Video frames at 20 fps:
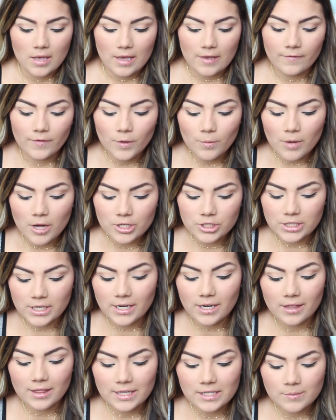if you watch
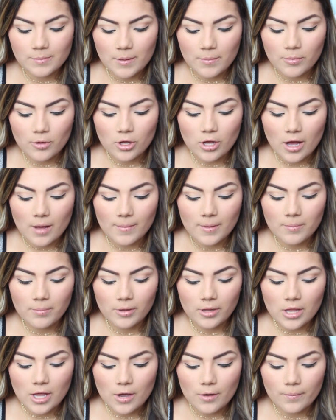any of these people, comment
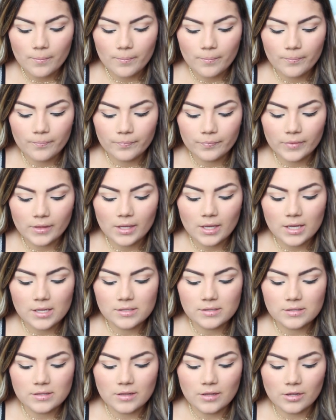below
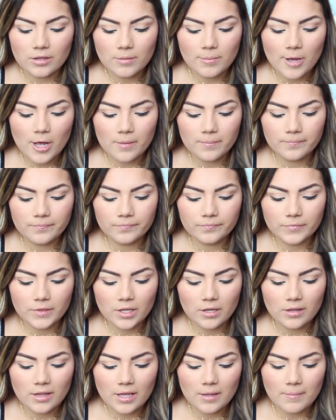because they're the bomb.
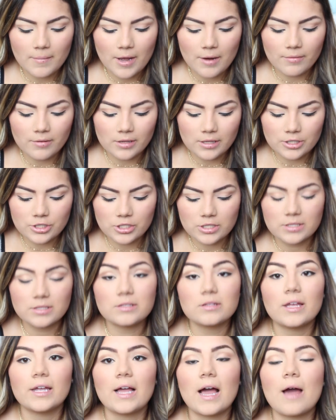They're like my
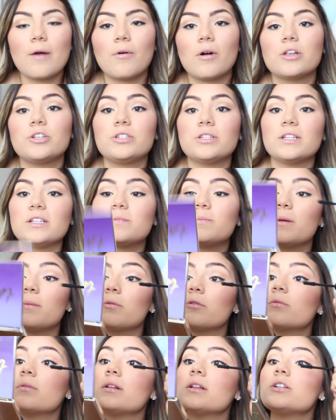religious, like I watch these
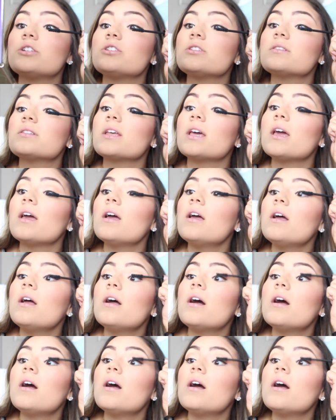people religiously.